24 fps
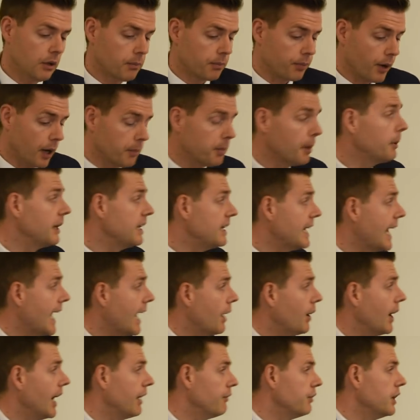probably
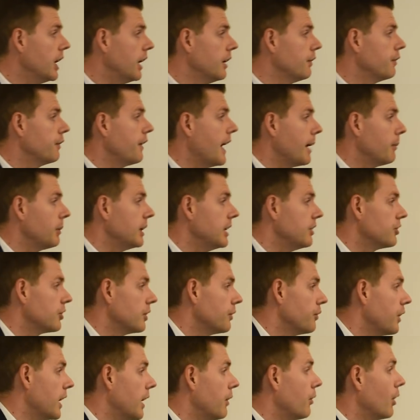now have young families
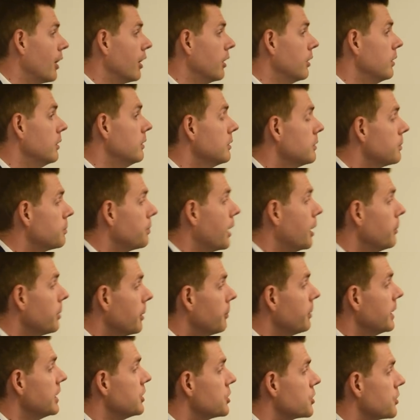of their own,
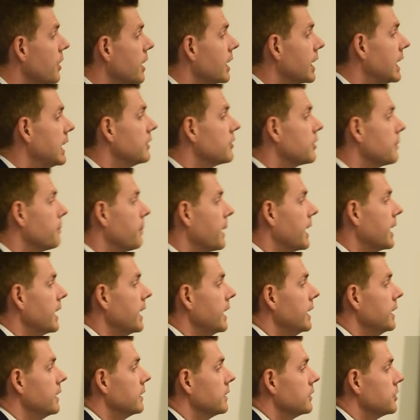probably struggling to
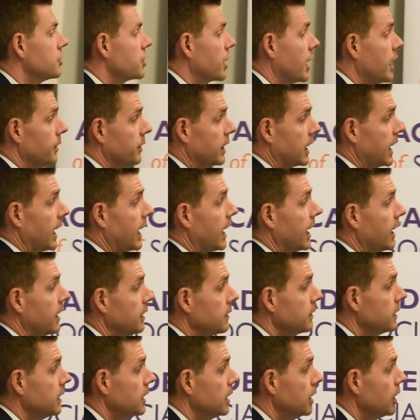pay
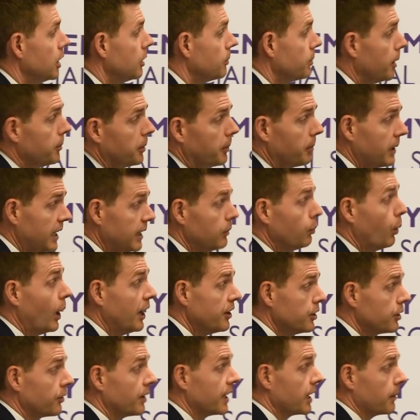childcare, probably
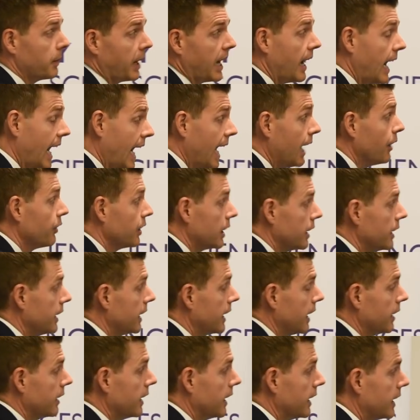wondering about how they're going to
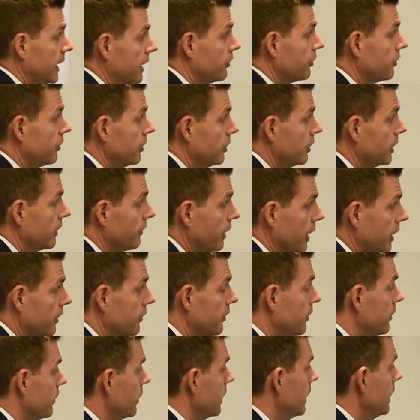get their kids to
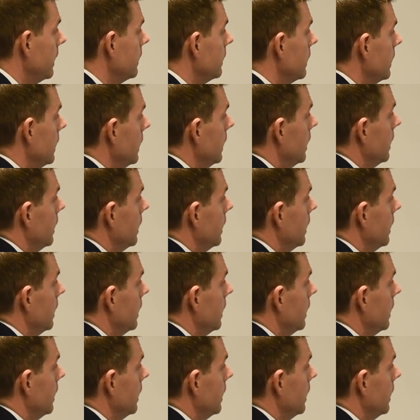university,